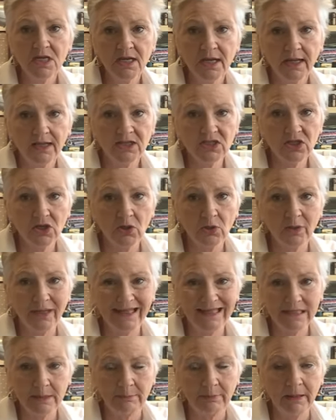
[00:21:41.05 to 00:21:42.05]
and so
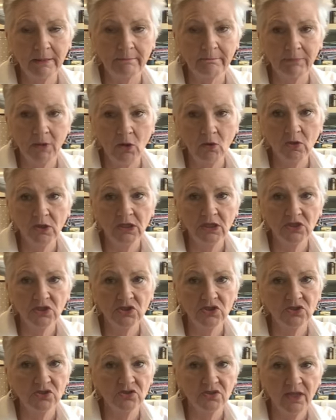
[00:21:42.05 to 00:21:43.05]
it's a bit bulky to
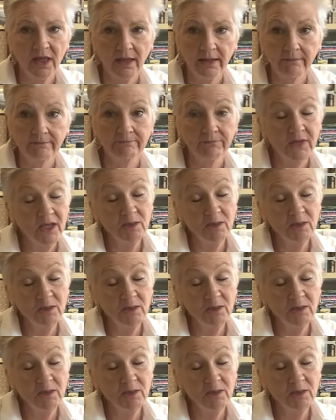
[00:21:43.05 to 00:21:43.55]
do that.